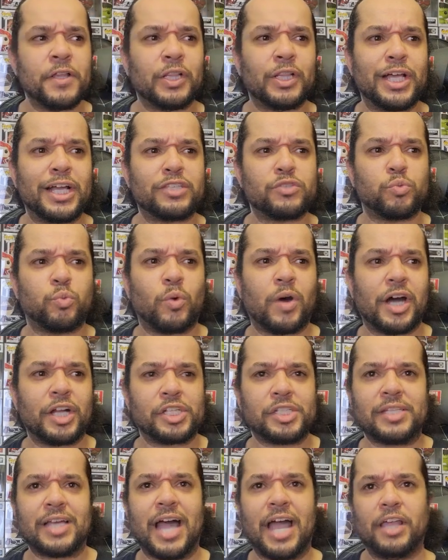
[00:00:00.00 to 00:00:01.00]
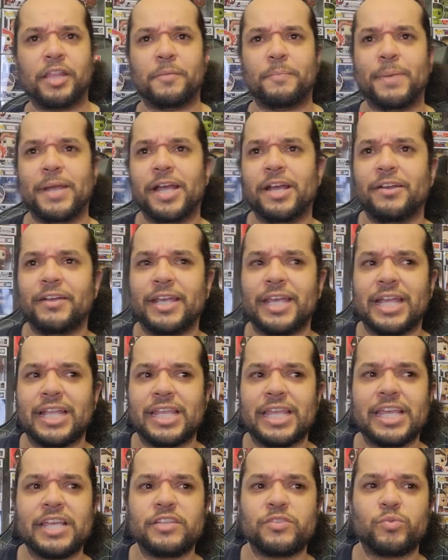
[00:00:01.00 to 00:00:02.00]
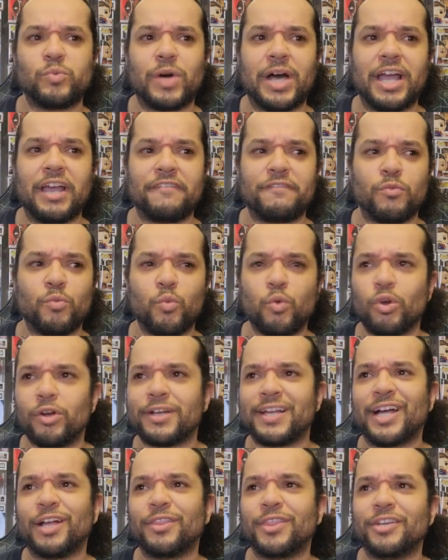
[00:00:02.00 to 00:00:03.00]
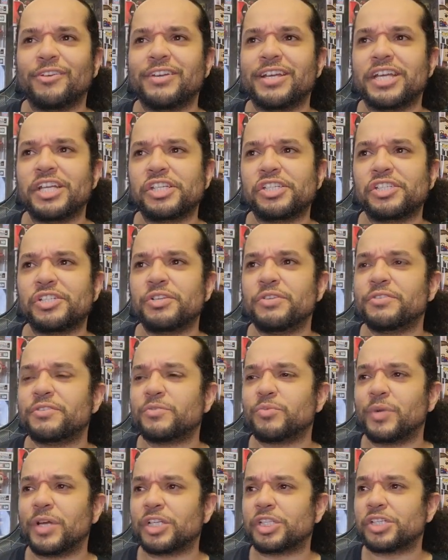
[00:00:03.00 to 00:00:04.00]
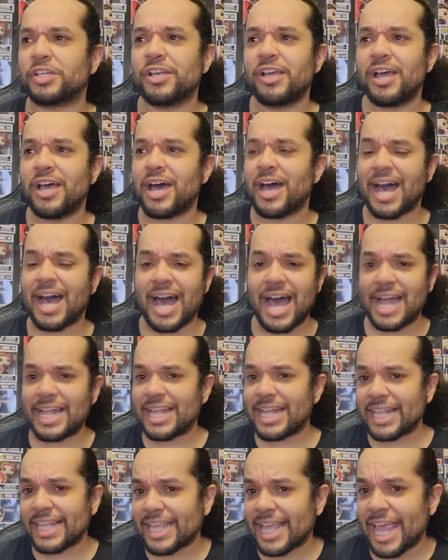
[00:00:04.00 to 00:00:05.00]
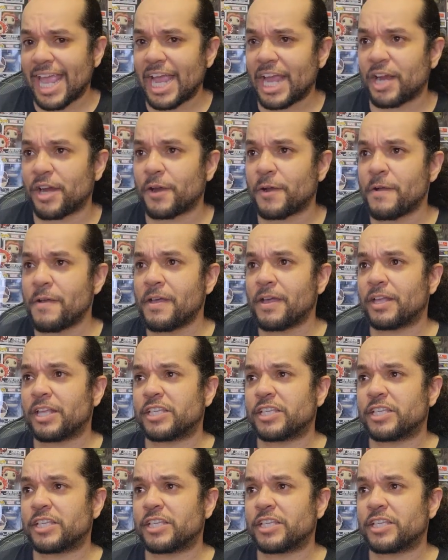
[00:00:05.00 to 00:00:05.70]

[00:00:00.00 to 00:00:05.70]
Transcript: let's watch Tyler Perry and his wife work out their issues, which I didn't care,